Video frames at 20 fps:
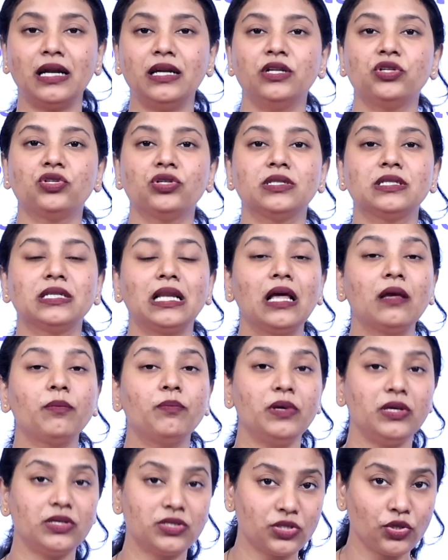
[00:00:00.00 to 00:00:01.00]
conditions
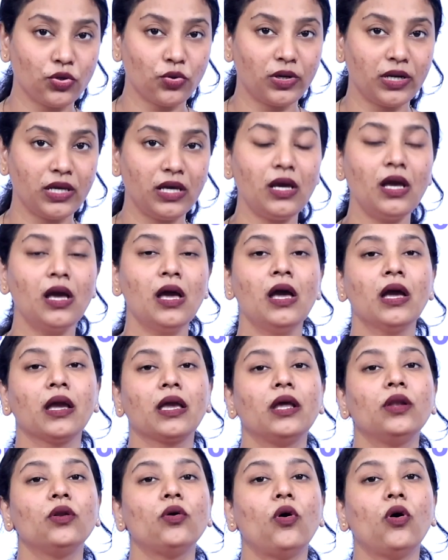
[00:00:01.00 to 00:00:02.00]
like PCOD,
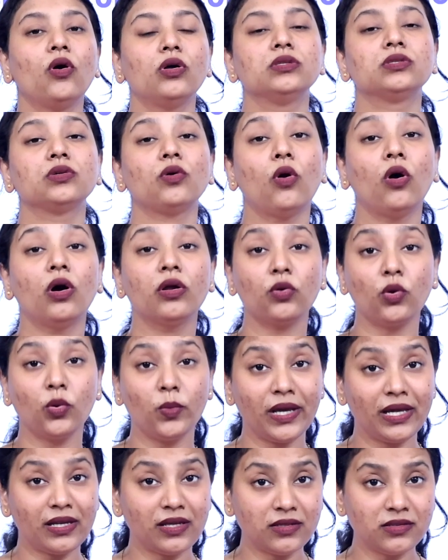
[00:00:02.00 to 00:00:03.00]
can also, or
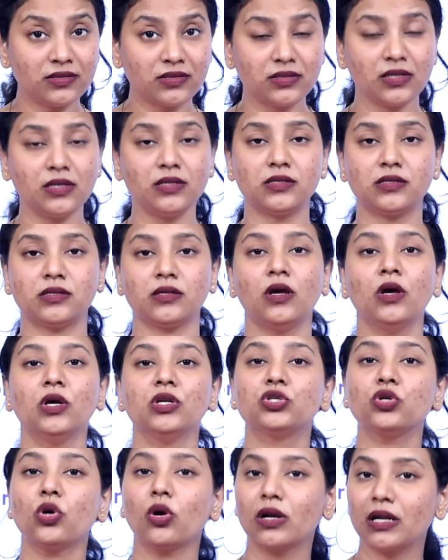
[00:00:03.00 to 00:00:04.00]
ovarian cyst,
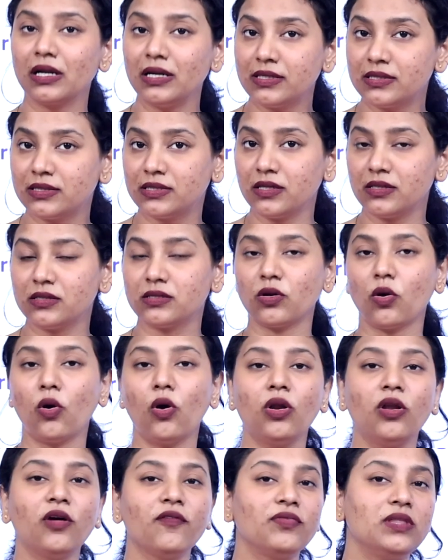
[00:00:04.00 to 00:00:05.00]
chocolate cyst,
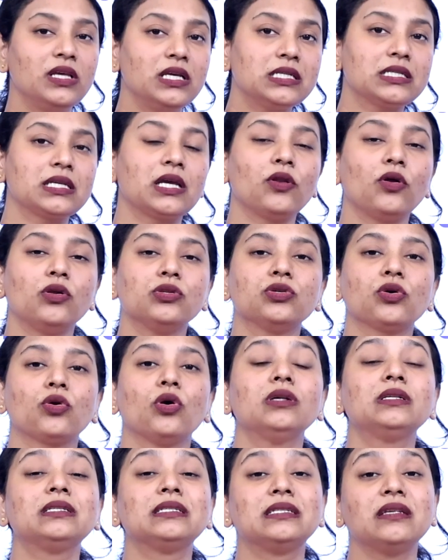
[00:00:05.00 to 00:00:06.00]
all of these can also
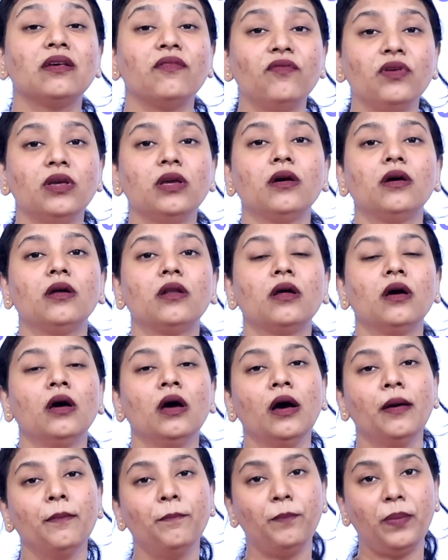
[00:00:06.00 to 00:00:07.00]
cause severe
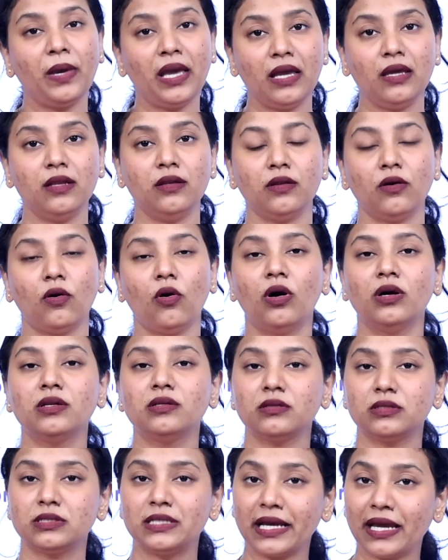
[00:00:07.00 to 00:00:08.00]
pain
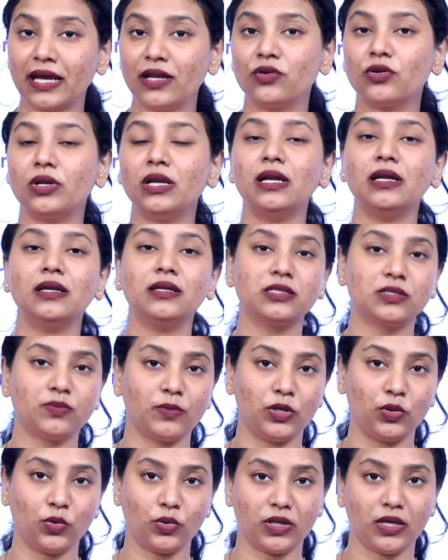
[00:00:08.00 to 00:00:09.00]
or secondary
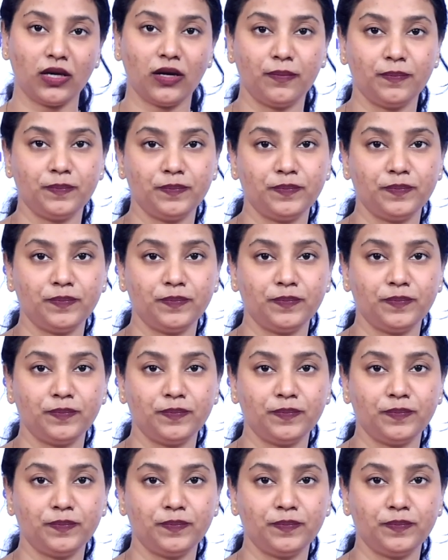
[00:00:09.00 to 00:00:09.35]
dysmenorrhea.